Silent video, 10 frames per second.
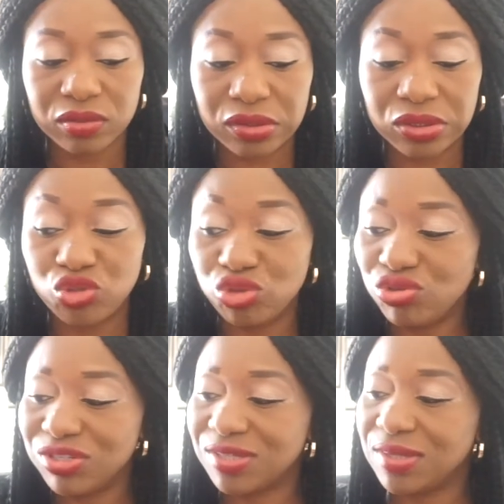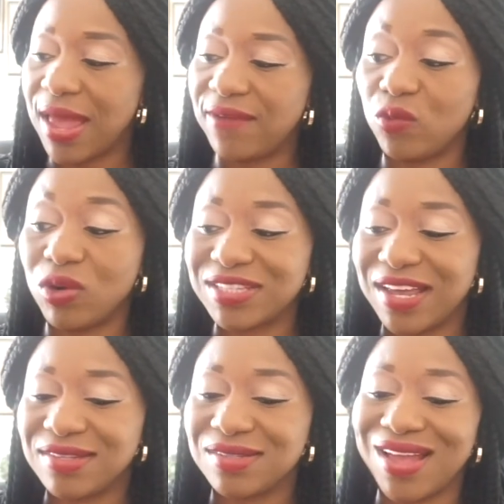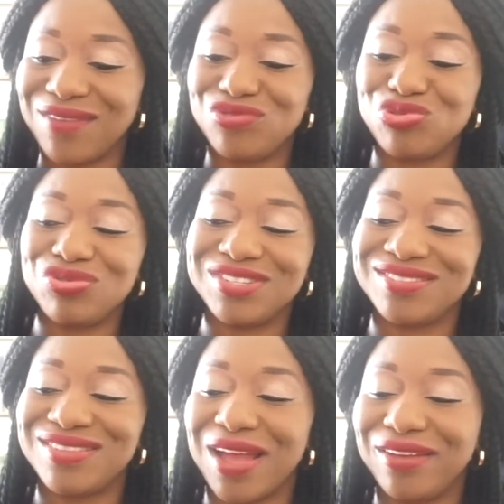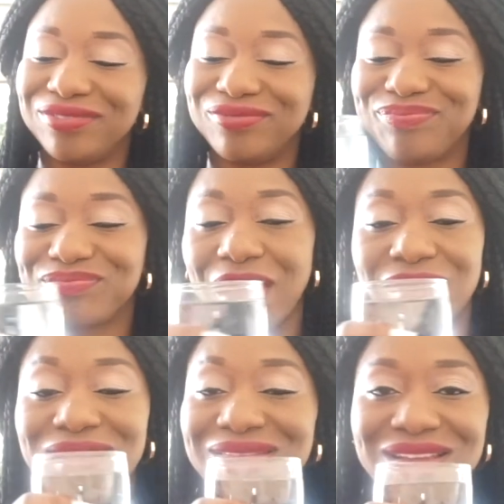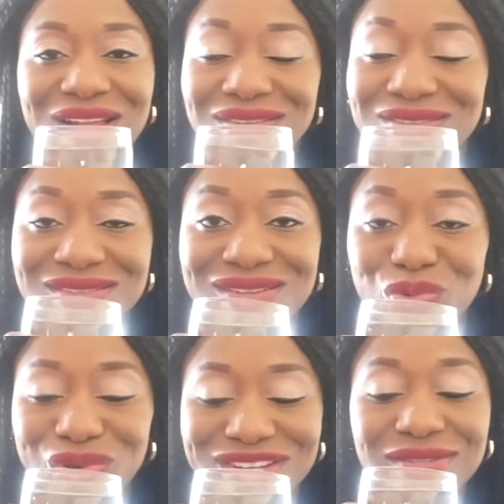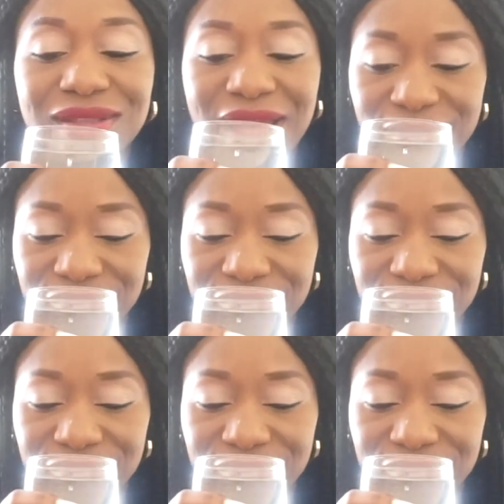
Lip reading: Juice is life, water is life, juice is life. Anything that is liquid is life.